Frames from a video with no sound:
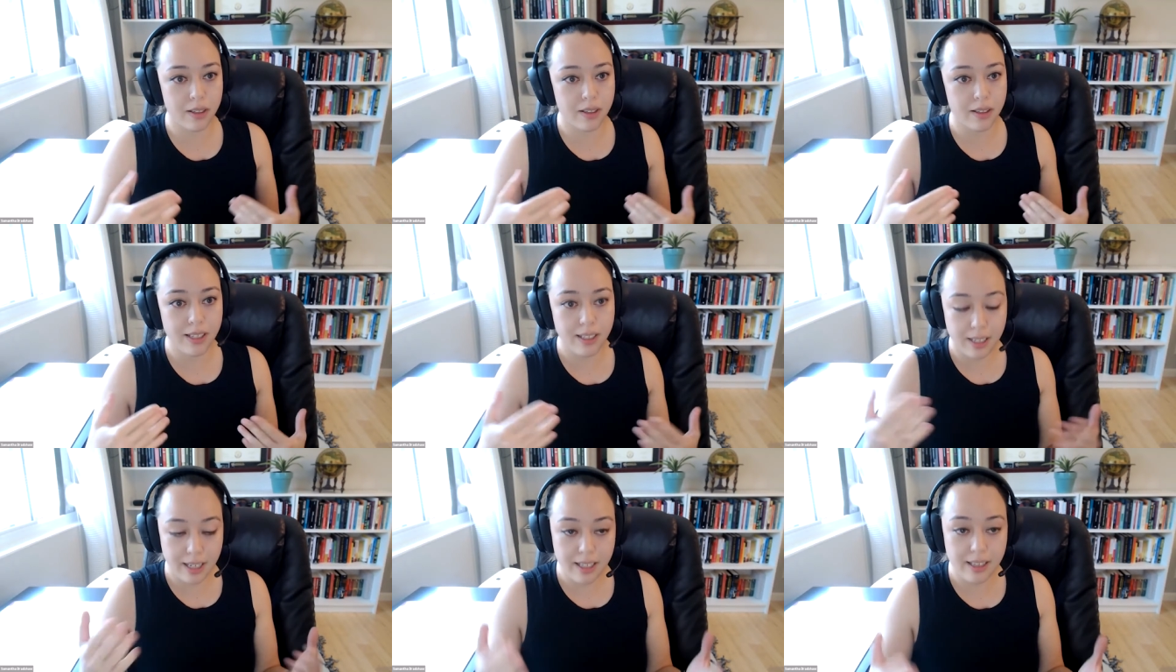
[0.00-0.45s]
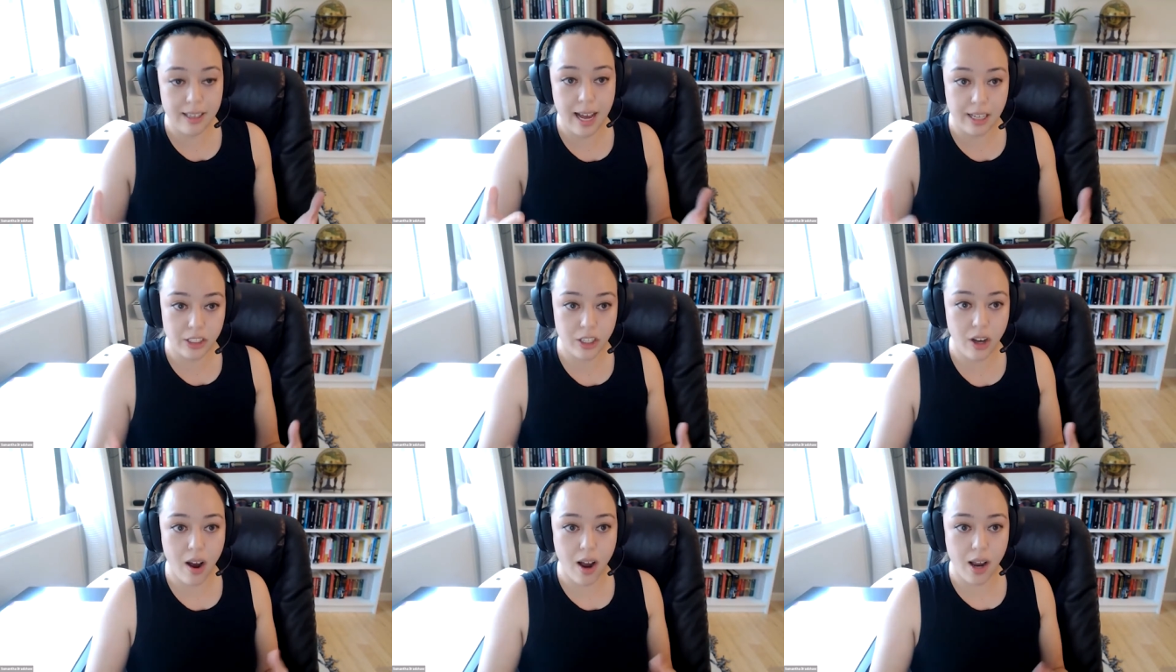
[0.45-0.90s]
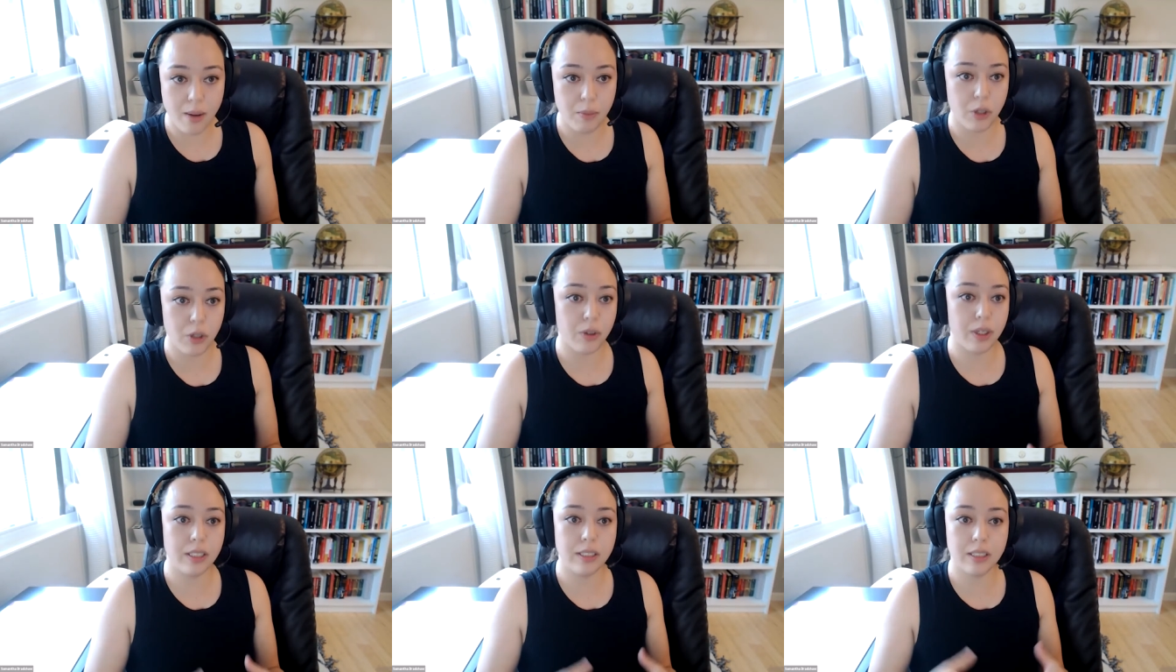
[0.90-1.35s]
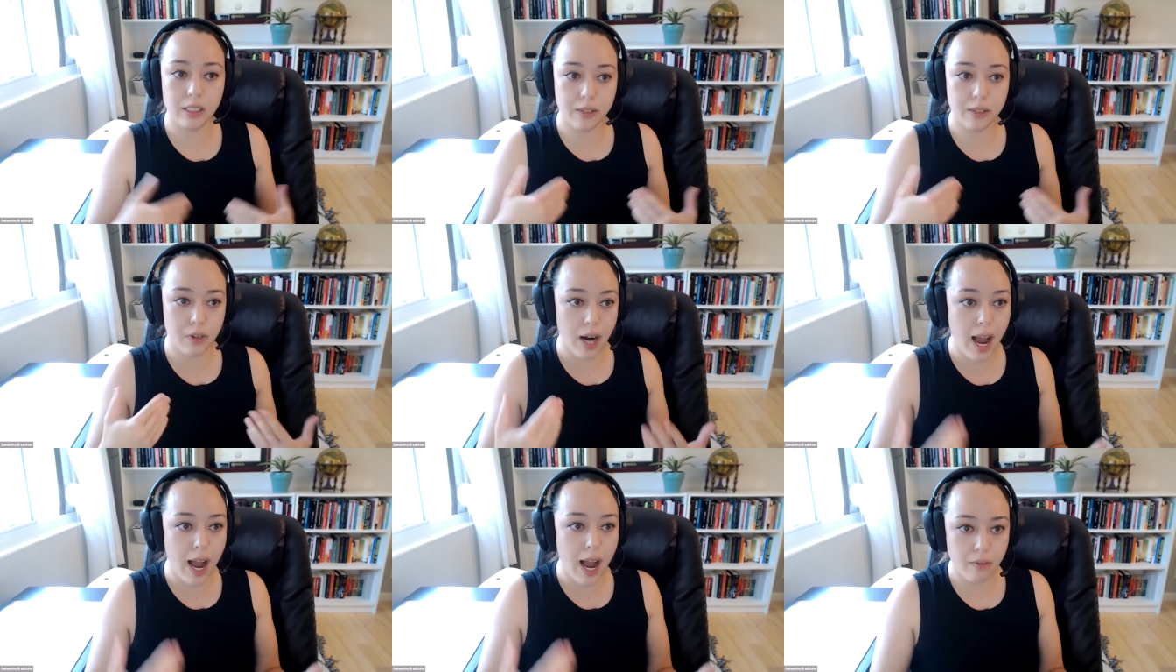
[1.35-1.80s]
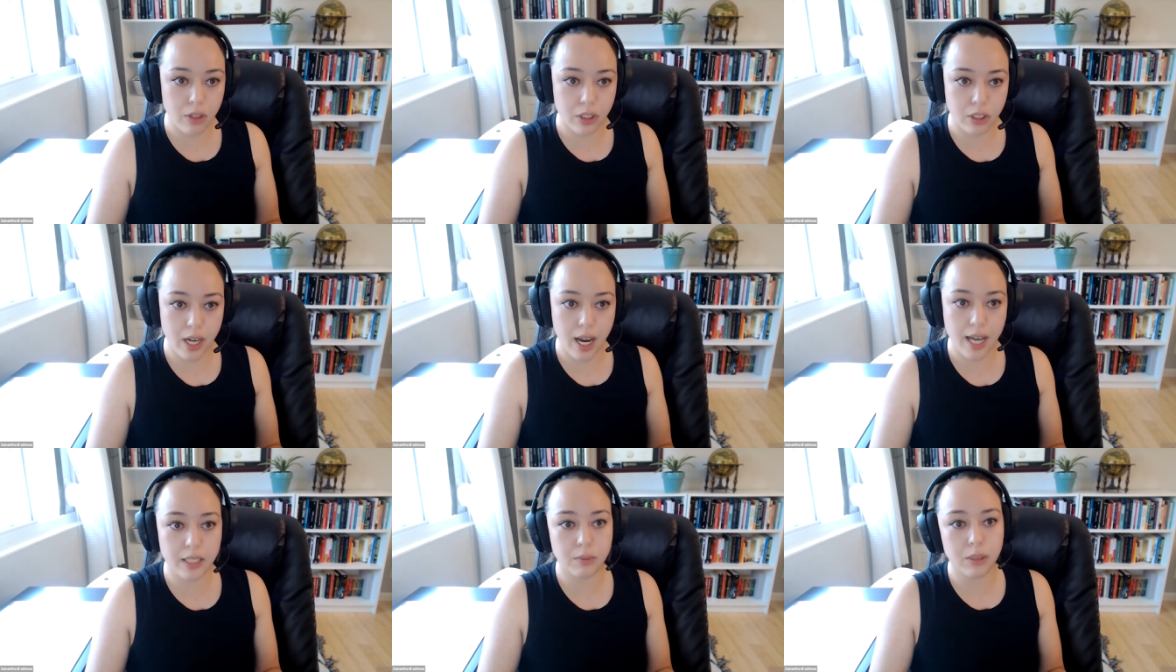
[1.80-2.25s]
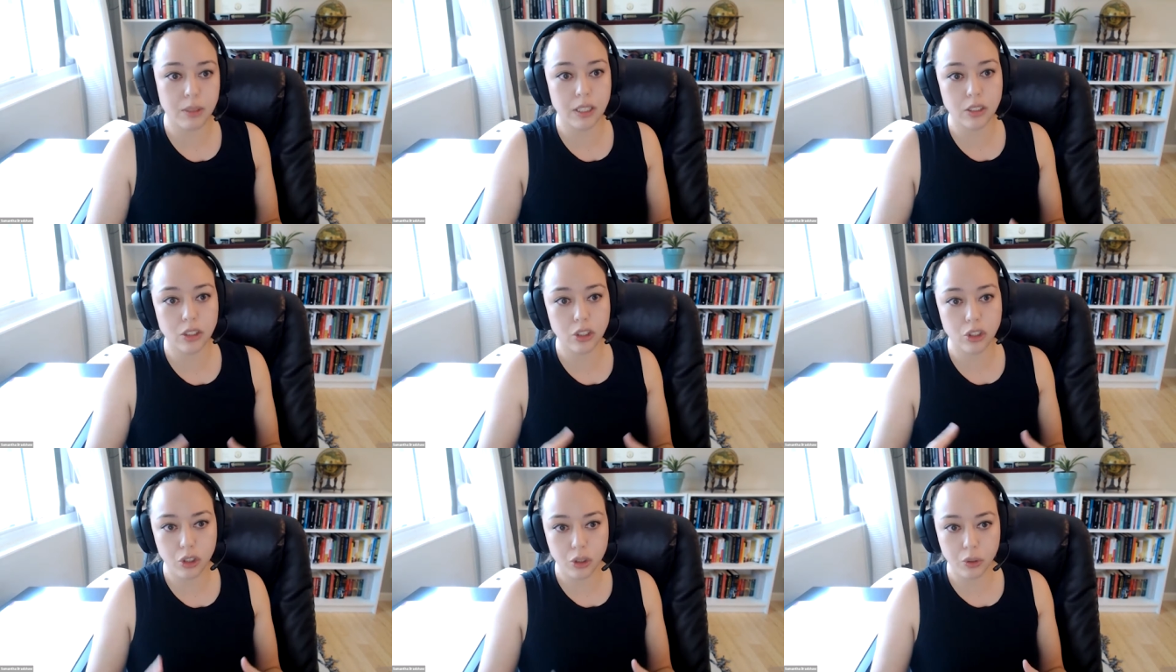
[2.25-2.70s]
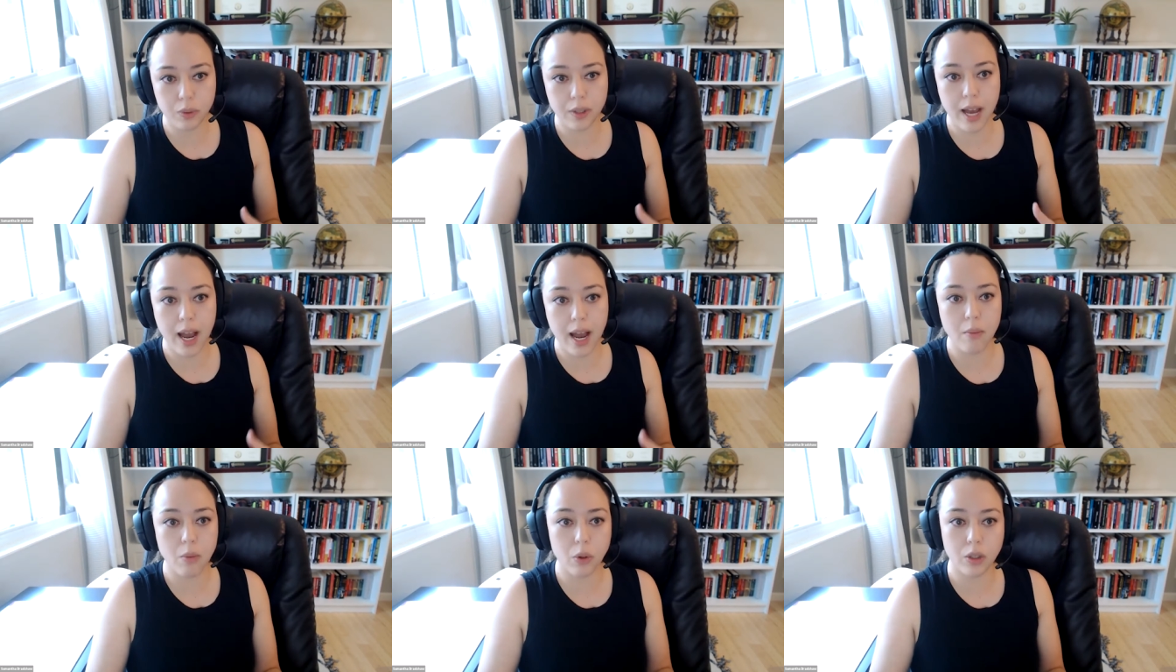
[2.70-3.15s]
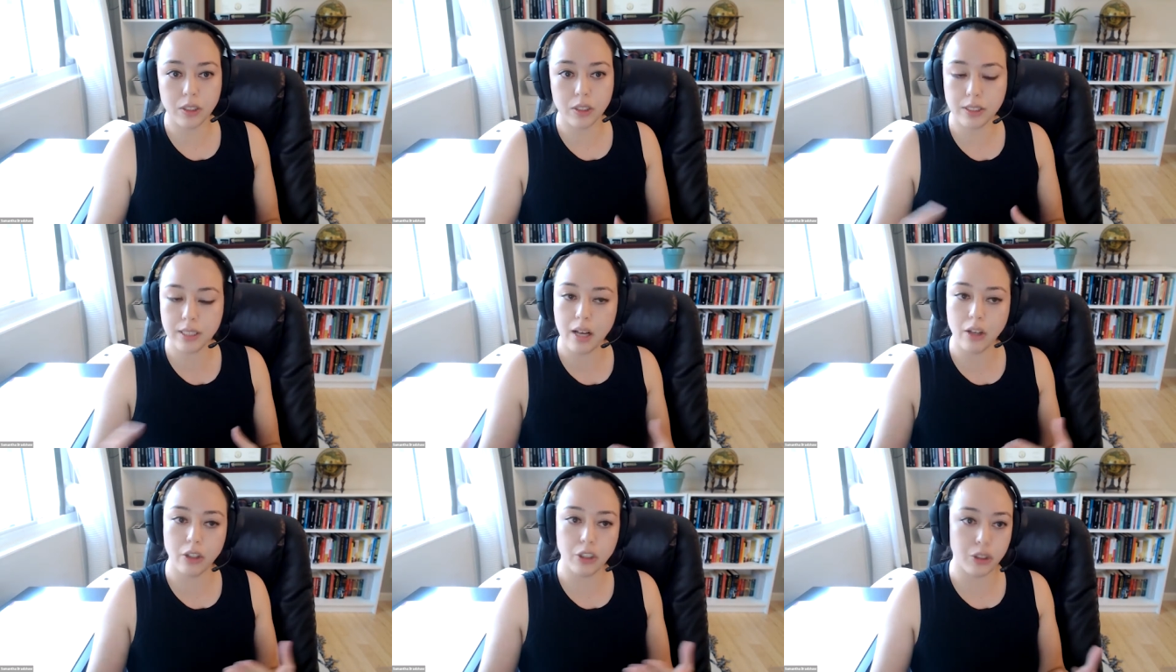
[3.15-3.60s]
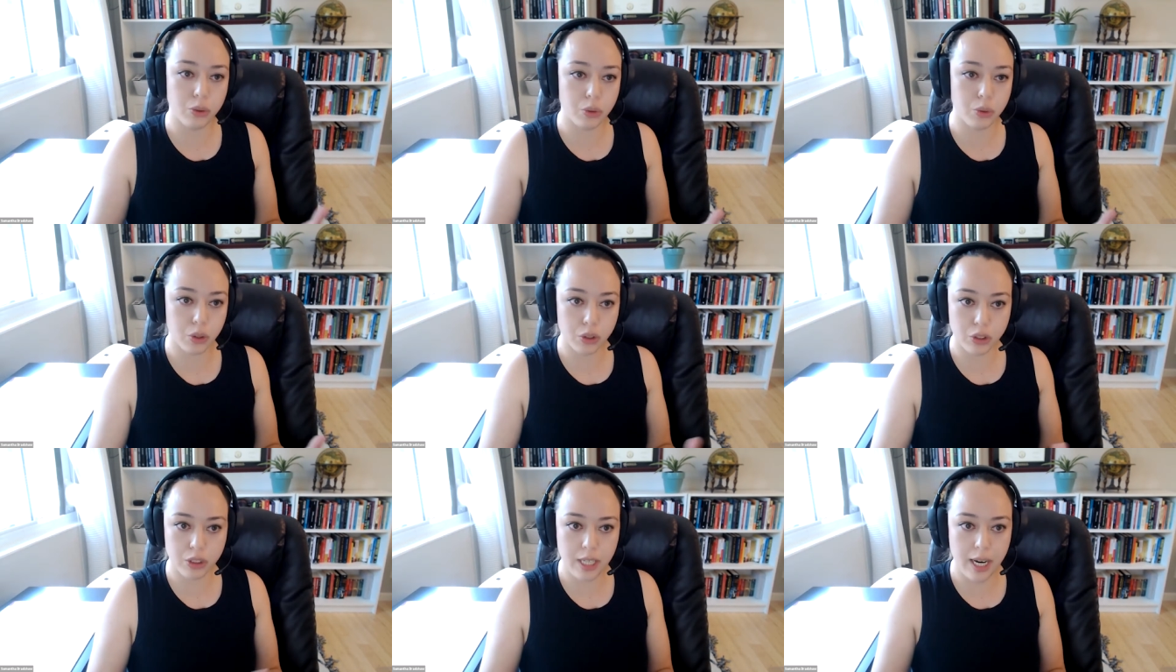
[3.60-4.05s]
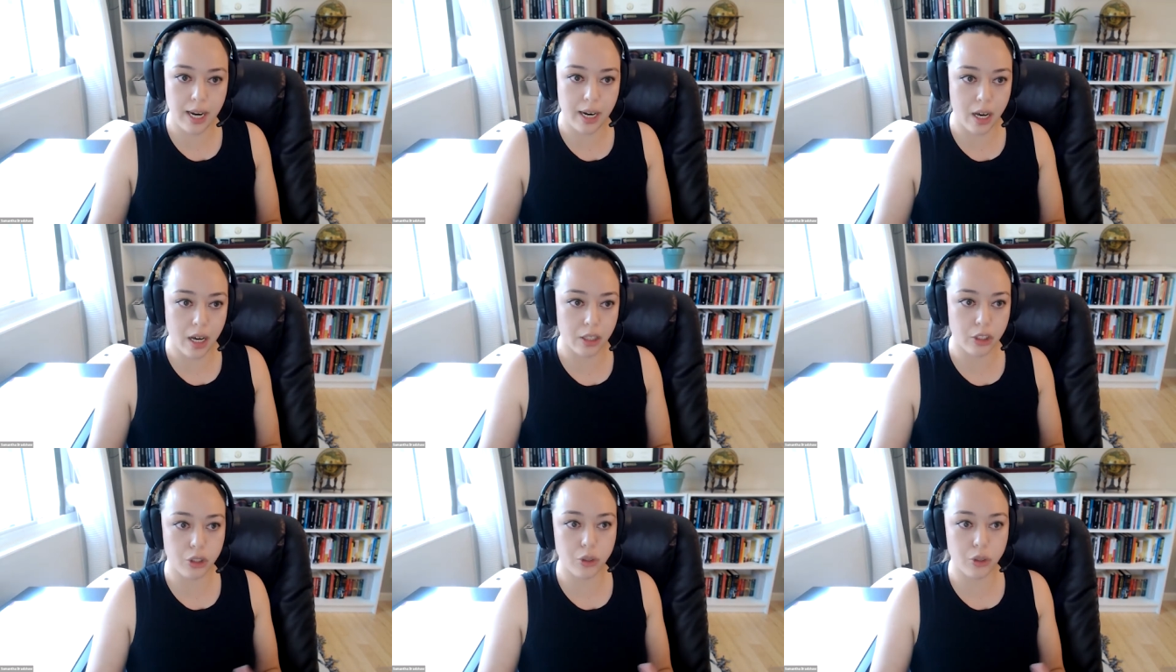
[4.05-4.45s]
in that time, you can deliver advertisements to them or sell users' data